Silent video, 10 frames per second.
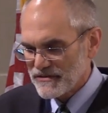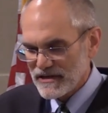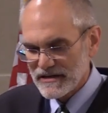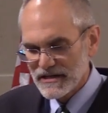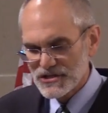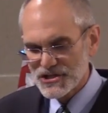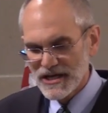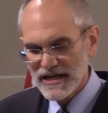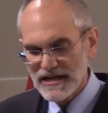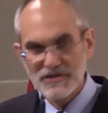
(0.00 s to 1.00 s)
empathetic
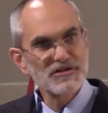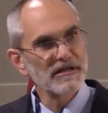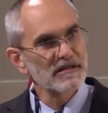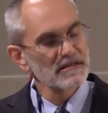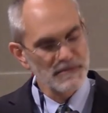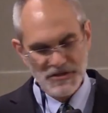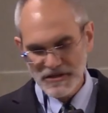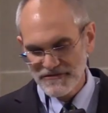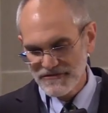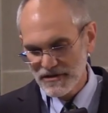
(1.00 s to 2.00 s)
exchange, the
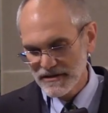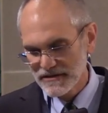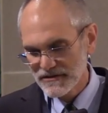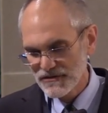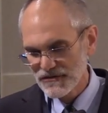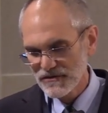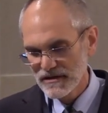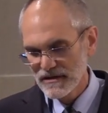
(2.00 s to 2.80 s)
intimacy of friends.